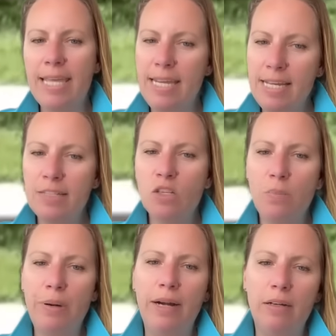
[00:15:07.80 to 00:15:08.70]
it is
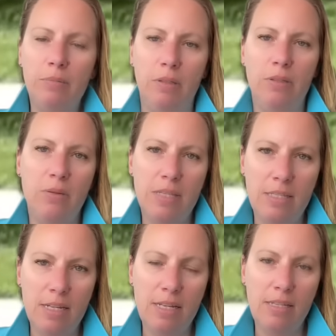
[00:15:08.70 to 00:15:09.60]
comparable to the
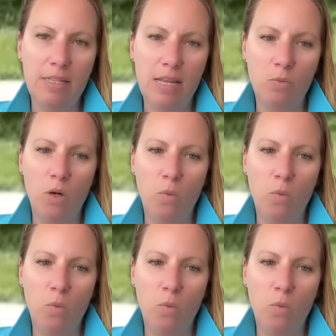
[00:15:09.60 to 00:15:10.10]
cities that were